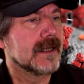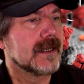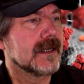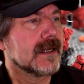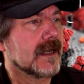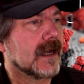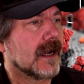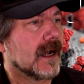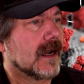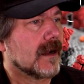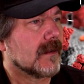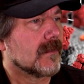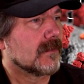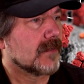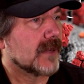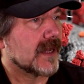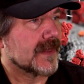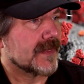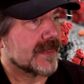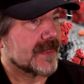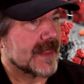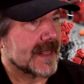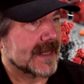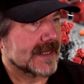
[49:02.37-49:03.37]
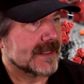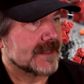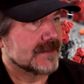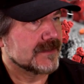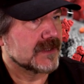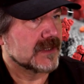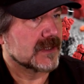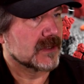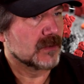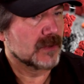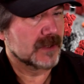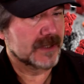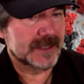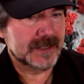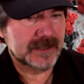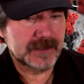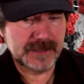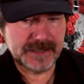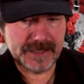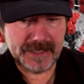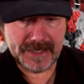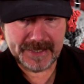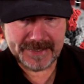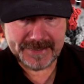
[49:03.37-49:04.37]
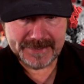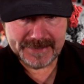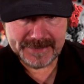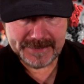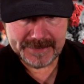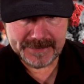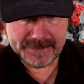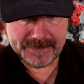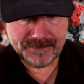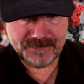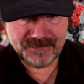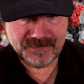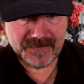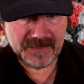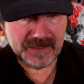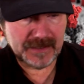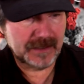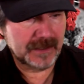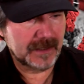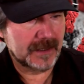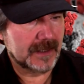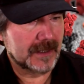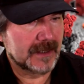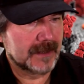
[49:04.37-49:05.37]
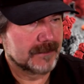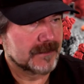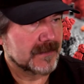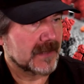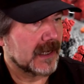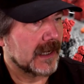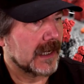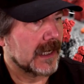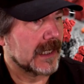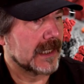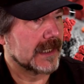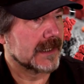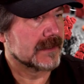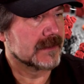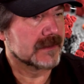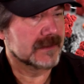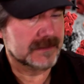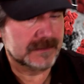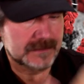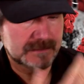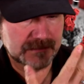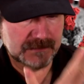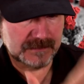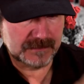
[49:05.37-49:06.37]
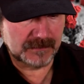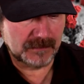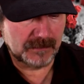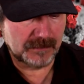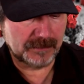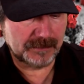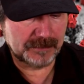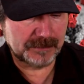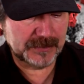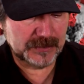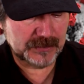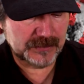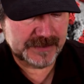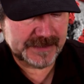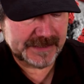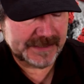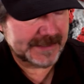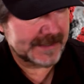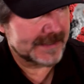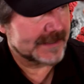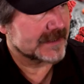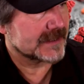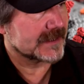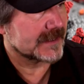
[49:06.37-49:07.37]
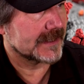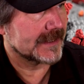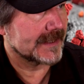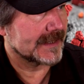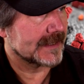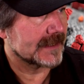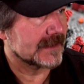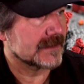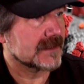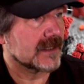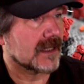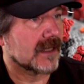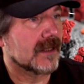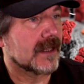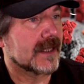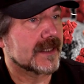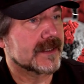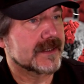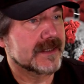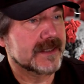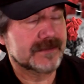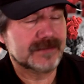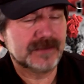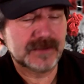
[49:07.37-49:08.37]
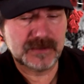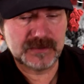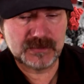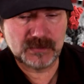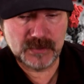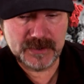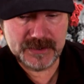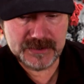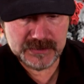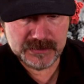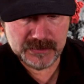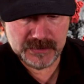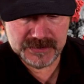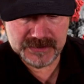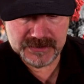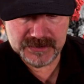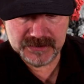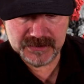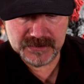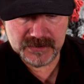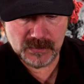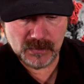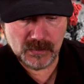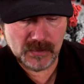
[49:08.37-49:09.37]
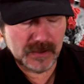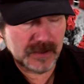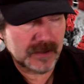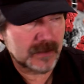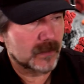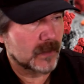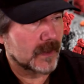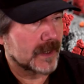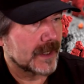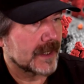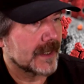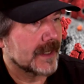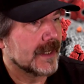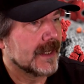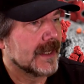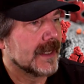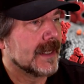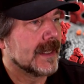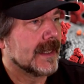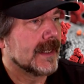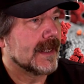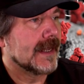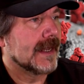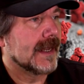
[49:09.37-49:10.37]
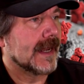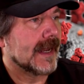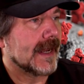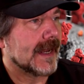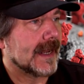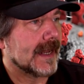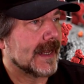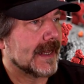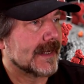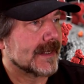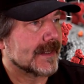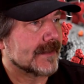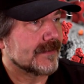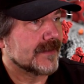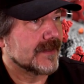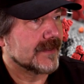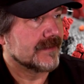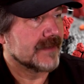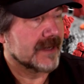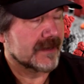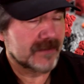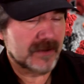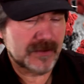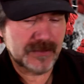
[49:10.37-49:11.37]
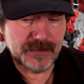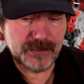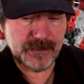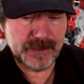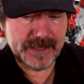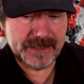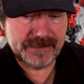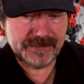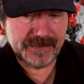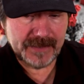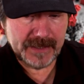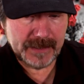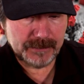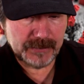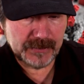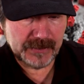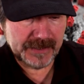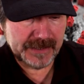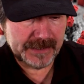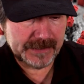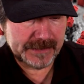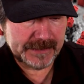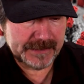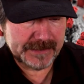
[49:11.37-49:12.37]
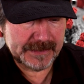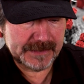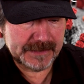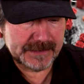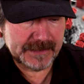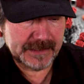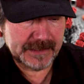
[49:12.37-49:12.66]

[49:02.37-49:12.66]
Uh, but that gives you a really good idea um, on building these things, a lot of different resources to work with. And if you've never three D fabricated,